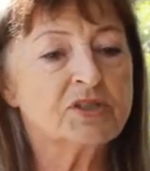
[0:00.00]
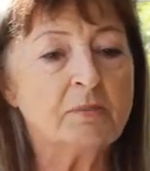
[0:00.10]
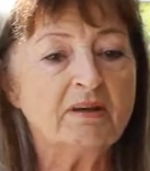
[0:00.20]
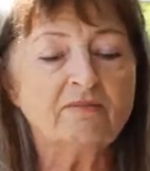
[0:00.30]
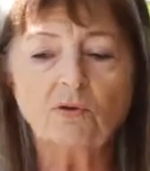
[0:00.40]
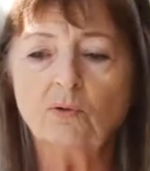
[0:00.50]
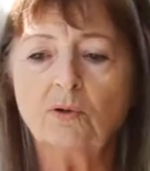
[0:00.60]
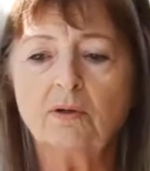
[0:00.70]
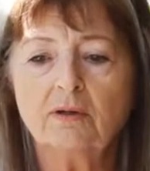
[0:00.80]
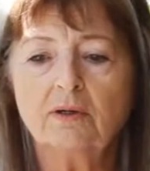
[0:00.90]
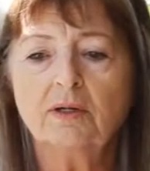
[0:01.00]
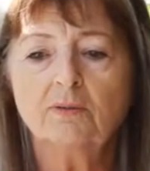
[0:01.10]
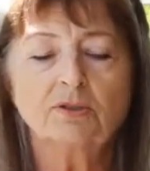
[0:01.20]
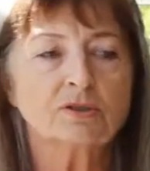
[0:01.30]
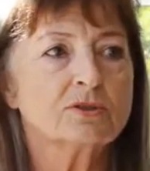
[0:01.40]
cement floor,
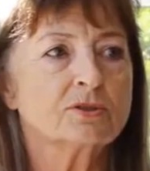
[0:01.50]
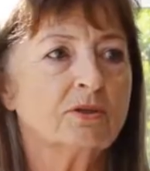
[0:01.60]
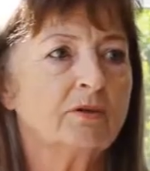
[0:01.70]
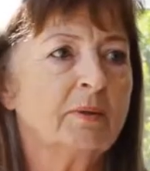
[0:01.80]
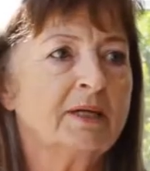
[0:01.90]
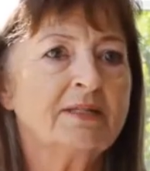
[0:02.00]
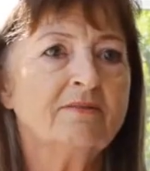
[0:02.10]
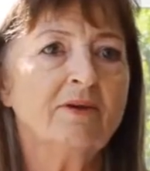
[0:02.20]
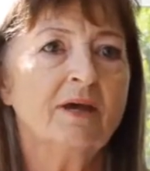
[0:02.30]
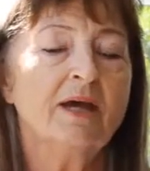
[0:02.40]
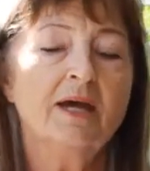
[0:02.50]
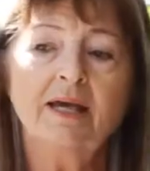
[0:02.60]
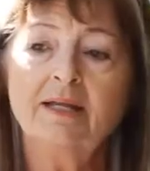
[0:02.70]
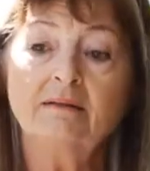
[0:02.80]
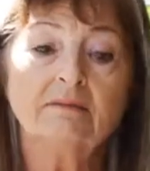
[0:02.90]
which is solar passive,
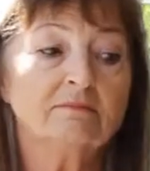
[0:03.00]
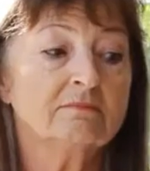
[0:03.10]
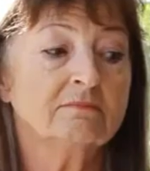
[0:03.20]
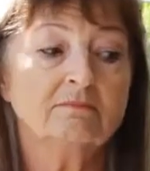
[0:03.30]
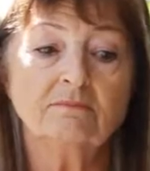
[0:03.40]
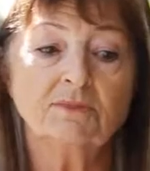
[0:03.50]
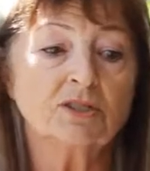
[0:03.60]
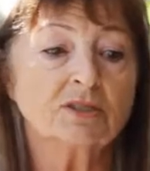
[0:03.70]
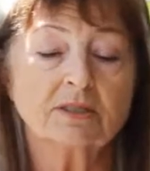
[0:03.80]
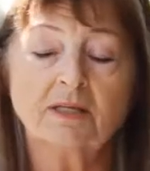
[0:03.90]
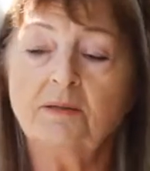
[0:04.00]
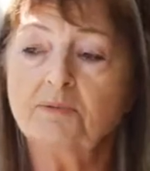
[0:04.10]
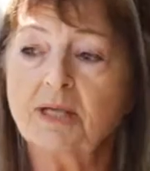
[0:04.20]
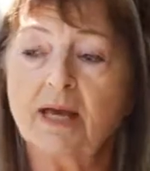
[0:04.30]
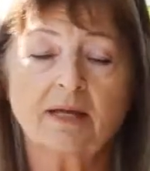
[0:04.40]
and just
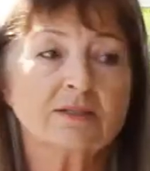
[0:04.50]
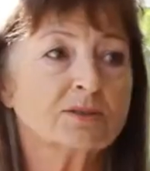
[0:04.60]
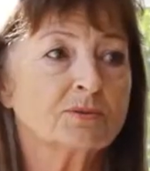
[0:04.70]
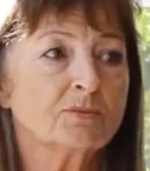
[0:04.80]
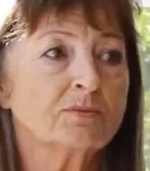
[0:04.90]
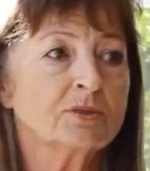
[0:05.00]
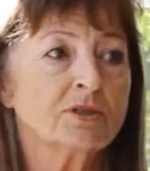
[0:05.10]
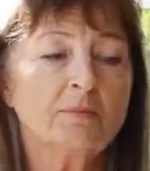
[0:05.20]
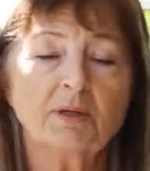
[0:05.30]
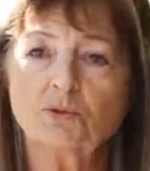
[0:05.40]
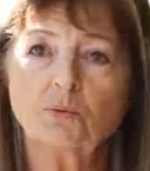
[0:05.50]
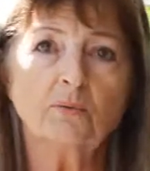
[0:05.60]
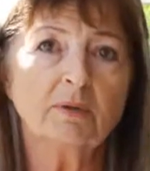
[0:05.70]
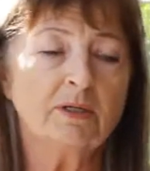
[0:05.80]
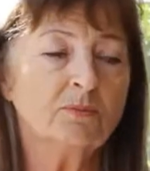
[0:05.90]
keeps the house so much
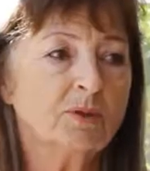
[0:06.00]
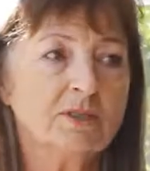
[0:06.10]
warmer in